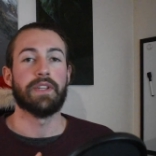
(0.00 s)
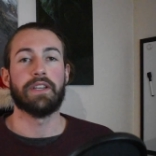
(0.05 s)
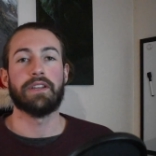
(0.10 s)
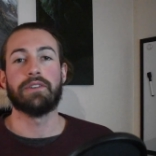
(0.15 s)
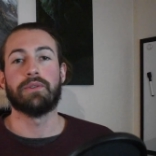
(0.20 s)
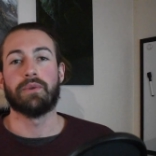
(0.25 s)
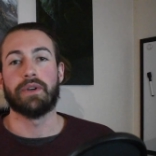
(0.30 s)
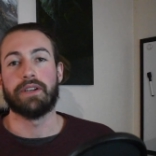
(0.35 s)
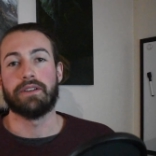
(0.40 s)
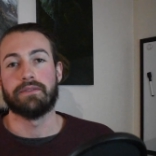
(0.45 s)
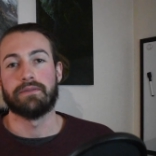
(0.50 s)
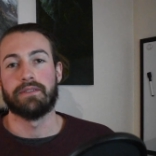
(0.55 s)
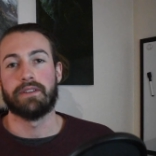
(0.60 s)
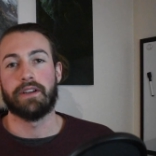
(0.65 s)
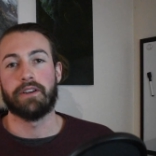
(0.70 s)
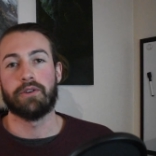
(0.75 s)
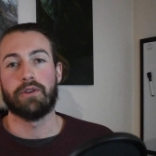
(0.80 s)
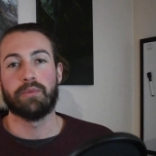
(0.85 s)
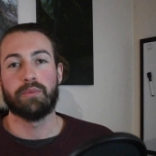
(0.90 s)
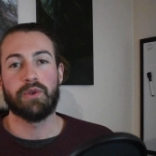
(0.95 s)
Anyway,
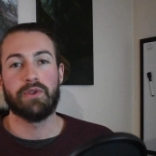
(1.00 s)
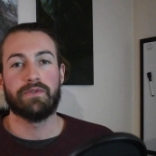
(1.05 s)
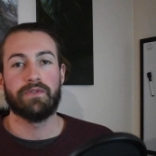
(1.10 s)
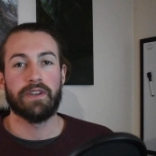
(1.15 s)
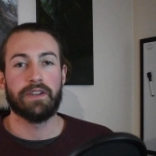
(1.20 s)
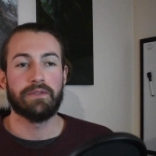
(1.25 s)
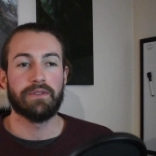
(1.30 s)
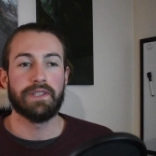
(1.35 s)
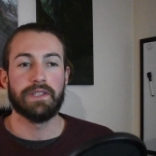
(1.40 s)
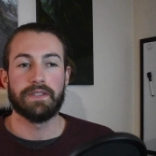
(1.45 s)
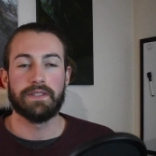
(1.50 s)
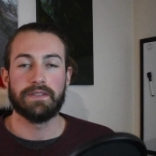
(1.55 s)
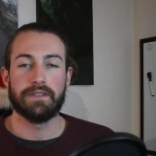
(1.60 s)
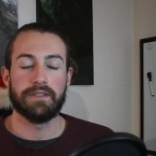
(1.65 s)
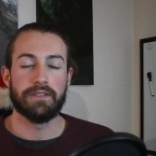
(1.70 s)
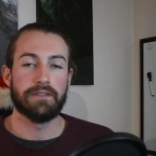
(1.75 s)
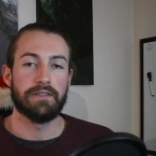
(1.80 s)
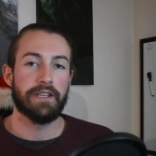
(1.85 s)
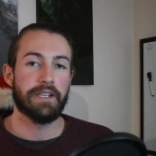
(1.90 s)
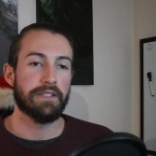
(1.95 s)
I hope you found this
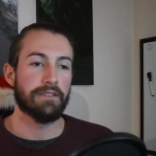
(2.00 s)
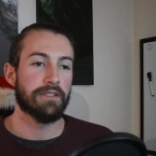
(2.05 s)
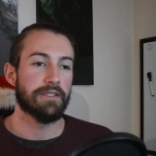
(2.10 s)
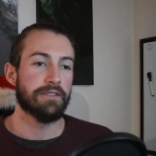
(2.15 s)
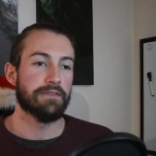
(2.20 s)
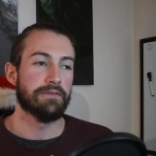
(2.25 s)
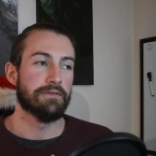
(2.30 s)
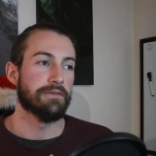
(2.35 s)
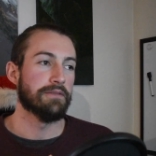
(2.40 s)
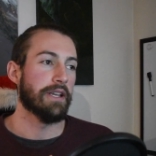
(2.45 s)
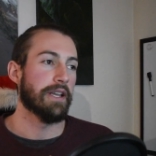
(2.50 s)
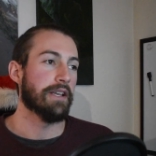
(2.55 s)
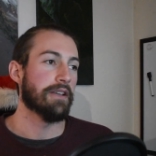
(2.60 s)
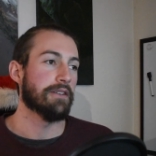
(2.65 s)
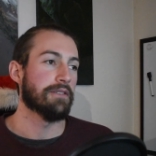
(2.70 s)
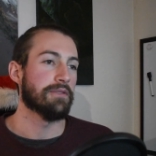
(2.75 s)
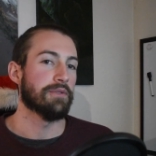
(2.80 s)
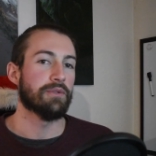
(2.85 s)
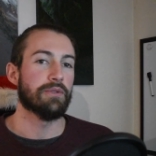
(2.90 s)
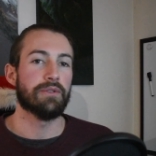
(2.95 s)
enlightening
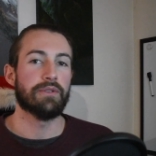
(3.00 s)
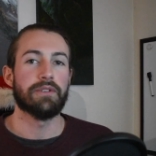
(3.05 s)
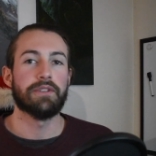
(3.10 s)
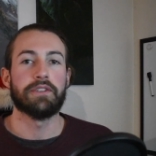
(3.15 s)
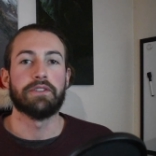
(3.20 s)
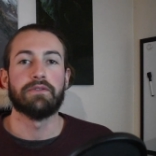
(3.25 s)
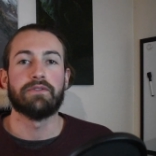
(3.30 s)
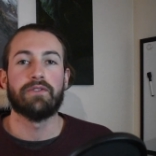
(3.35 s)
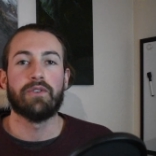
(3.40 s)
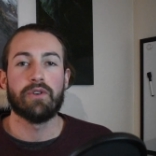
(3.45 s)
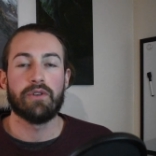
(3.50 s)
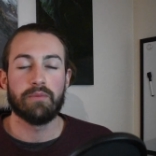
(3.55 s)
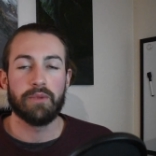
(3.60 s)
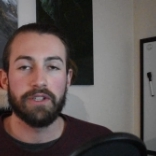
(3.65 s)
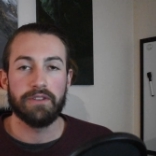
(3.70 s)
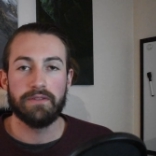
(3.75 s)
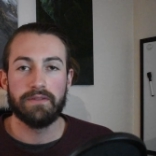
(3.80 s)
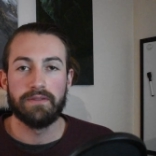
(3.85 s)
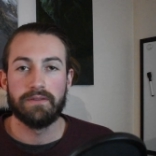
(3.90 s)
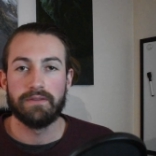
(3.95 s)
and or
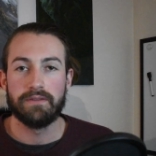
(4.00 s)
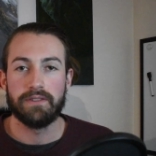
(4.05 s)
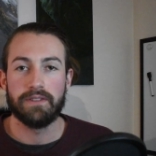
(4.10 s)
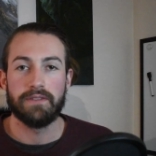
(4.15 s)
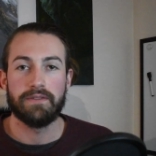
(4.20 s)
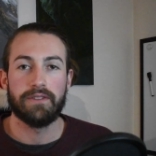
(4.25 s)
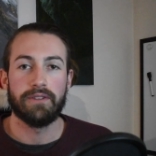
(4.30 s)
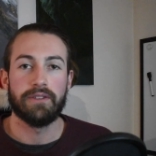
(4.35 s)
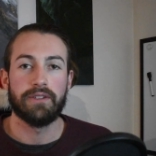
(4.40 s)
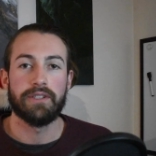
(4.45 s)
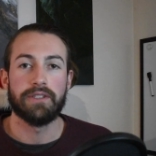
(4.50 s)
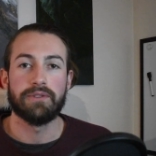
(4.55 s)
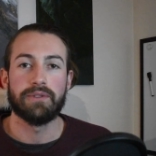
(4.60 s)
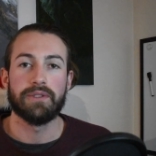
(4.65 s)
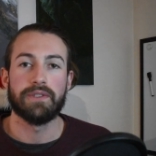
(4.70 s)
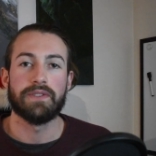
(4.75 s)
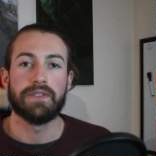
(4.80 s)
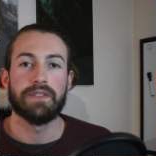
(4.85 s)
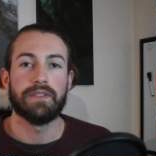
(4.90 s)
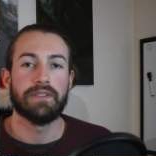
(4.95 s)
informative. If you're
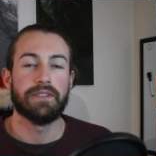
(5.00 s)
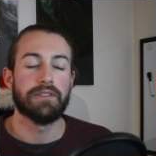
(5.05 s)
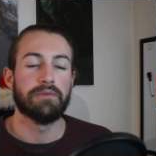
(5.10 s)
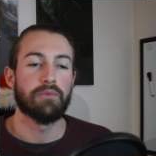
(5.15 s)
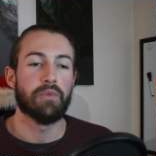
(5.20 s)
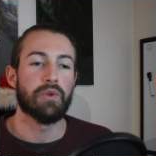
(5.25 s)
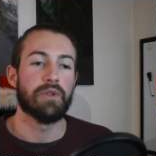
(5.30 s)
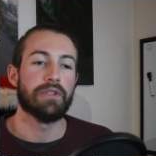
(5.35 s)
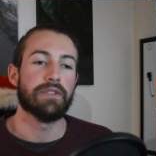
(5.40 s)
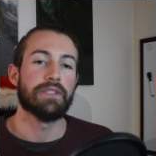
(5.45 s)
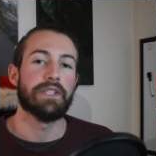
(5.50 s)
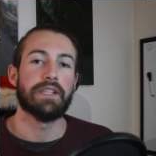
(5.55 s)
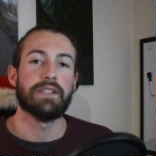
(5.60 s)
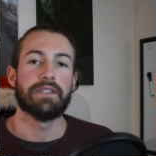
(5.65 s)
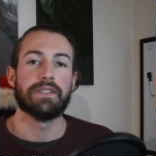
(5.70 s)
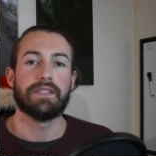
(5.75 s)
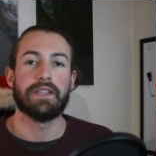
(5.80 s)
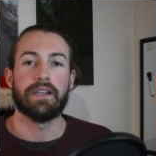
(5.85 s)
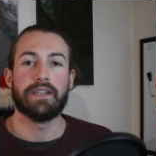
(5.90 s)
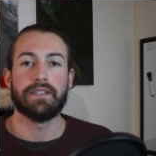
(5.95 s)
interested in more
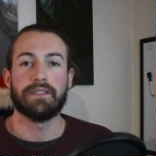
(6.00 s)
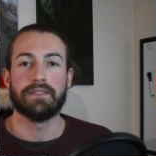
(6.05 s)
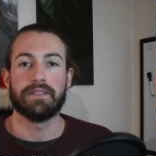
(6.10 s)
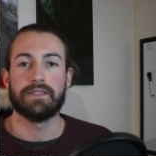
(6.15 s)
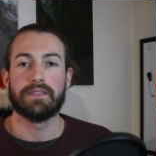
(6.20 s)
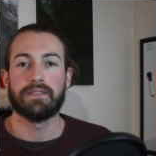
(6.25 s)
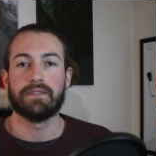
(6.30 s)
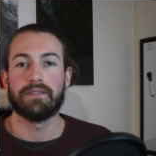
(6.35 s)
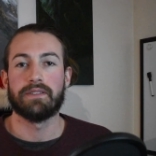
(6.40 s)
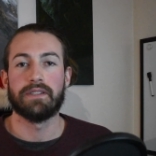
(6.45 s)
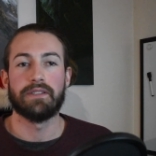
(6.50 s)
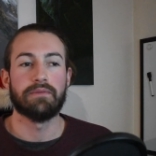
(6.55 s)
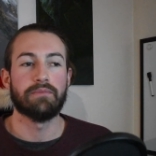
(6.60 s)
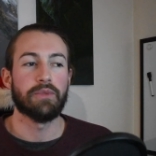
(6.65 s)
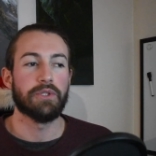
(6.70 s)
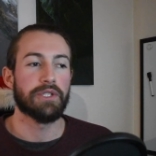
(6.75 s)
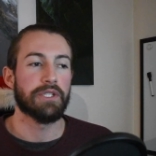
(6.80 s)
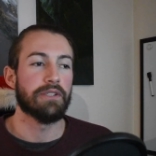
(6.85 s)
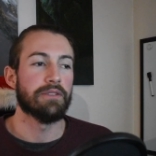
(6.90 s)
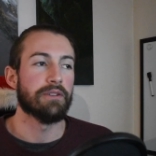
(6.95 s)
data science and
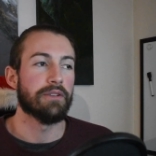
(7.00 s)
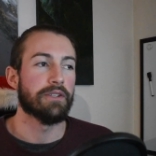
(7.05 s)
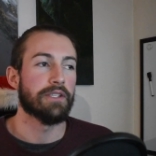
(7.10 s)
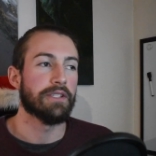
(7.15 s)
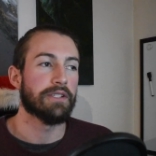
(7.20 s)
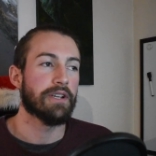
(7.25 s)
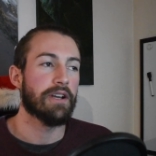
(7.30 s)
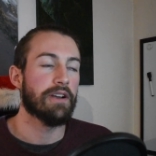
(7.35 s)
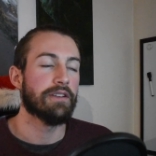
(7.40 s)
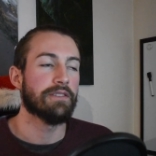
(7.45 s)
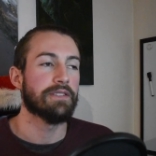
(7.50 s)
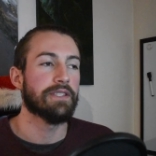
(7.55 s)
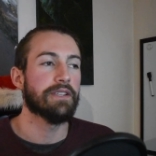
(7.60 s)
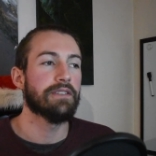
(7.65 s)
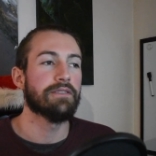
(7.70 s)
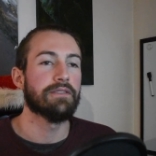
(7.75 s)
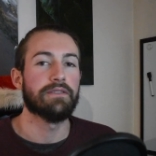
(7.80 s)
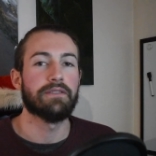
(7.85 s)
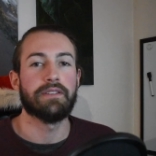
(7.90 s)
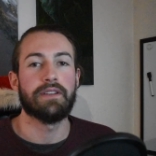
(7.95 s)
machine learning content,